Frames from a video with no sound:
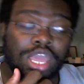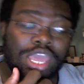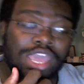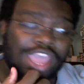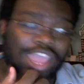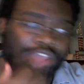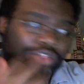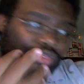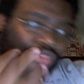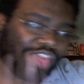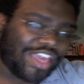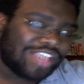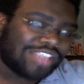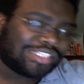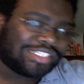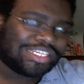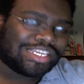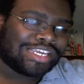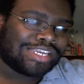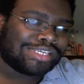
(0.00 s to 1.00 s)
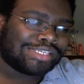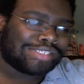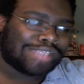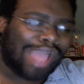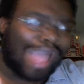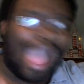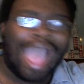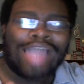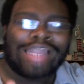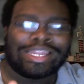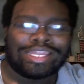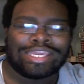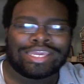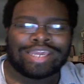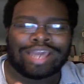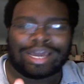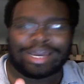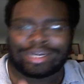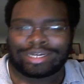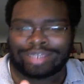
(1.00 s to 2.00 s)
and this is
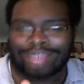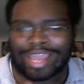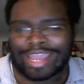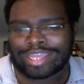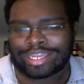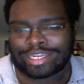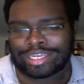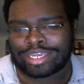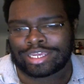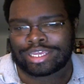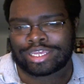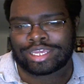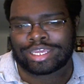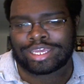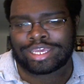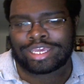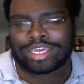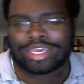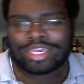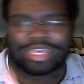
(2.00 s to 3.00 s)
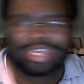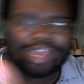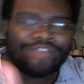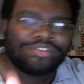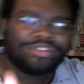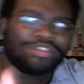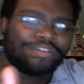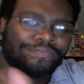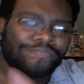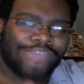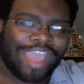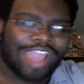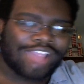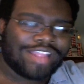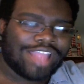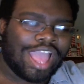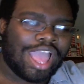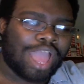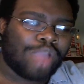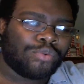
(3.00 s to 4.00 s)
highly unlikely, given the
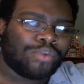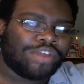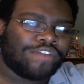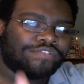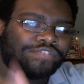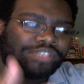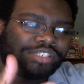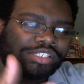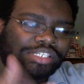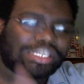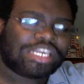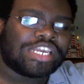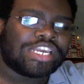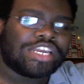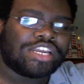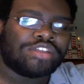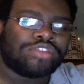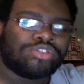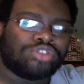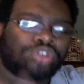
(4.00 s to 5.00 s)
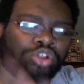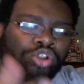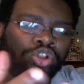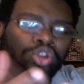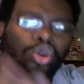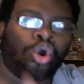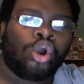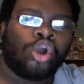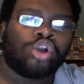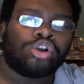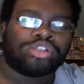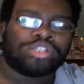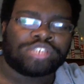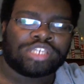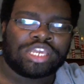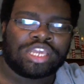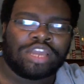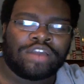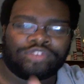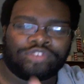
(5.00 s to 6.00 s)
fact that we've seen the
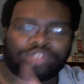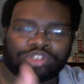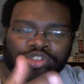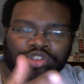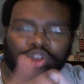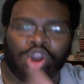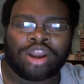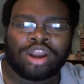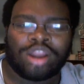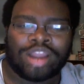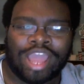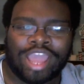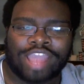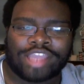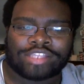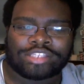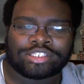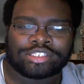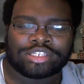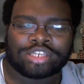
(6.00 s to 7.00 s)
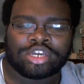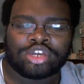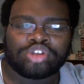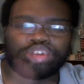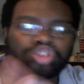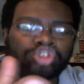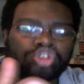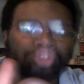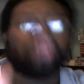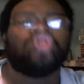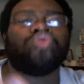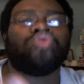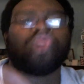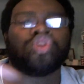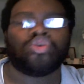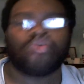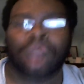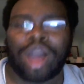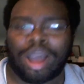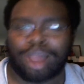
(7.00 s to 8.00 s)
loyalty of the Star Knights to
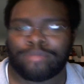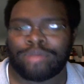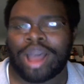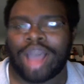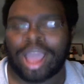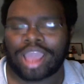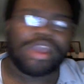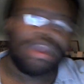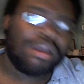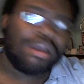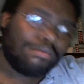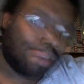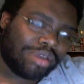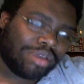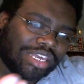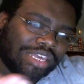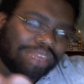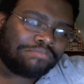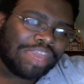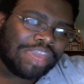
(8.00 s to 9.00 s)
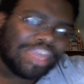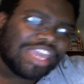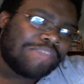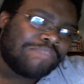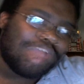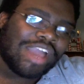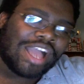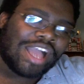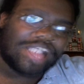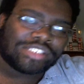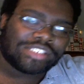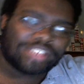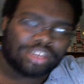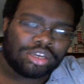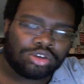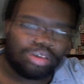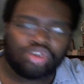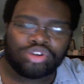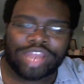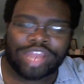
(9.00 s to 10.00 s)
Yhwach, but he may be on
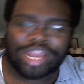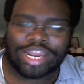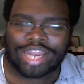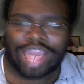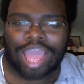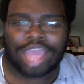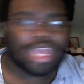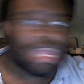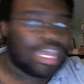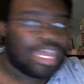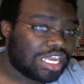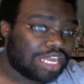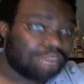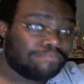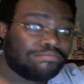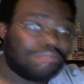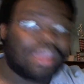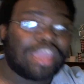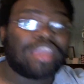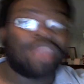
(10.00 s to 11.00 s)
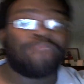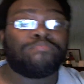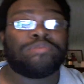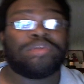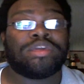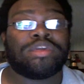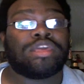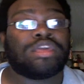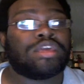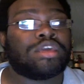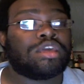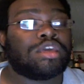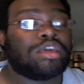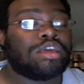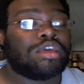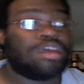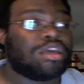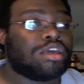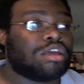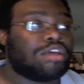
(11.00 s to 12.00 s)
some coup d'etat. He may be
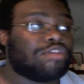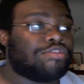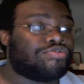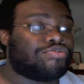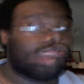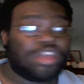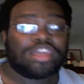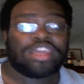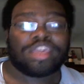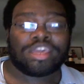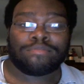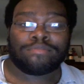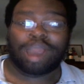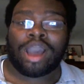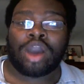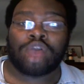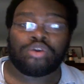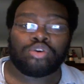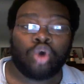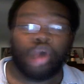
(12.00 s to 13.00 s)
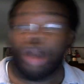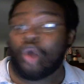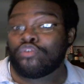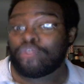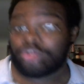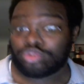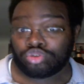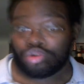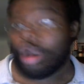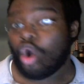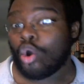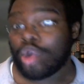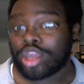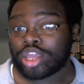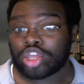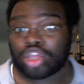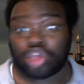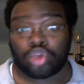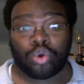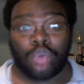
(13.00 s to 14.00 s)
thinking about
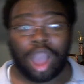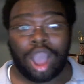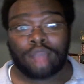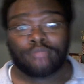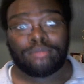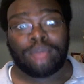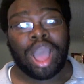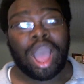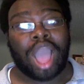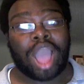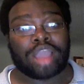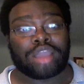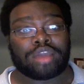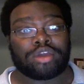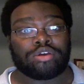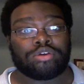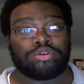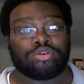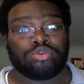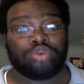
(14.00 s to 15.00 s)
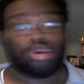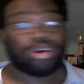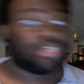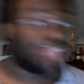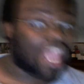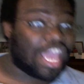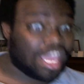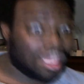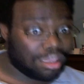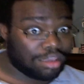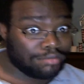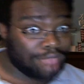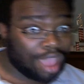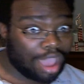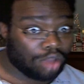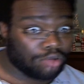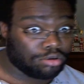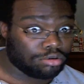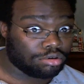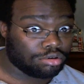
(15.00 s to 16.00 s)
overthrowing Yhwach or taking him out,